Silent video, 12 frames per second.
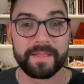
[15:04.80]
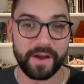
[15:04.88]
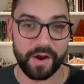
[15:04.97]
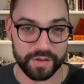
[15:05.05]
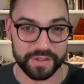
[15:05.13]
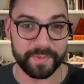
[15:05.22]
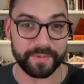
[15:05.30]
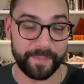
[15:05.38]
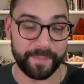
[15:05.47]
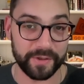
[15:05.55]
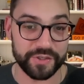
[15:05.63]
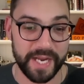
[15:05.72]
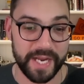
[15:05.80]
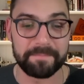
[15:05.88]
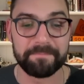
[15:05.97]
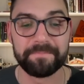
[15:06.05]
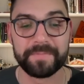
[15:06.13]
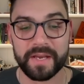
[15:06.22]
Ultimate Football
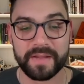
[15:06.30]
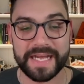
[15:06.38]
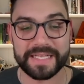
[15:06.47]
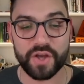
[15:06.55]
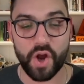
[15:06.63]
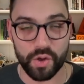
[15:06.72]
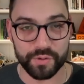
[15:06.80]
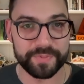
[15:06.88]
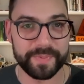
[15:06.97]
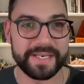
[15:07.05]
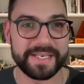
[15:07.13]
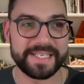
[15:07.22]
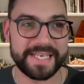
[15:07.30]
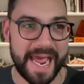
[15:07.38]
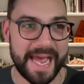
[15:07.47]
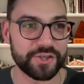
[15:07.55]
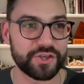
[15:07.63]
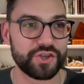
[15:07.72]
GM. That's
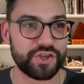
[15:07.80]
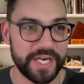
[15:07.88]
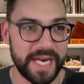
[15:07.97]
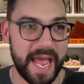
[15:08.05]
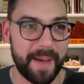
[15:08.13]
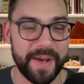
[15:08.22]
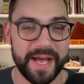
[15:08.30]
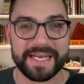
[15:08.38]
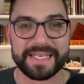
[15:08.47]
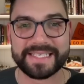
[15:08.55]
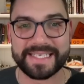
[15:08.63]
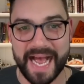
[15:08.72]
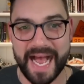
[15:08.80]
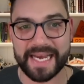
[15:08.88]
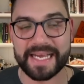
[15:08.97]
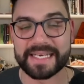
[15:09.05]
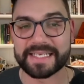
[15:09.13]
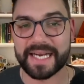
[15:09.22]

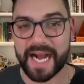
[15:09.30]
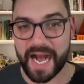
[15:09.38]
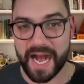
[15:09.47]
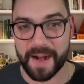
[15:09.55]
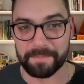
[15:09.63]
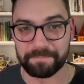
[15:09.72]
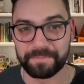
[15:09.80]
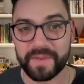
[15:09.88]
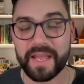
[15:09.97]
ultimate-gm.com.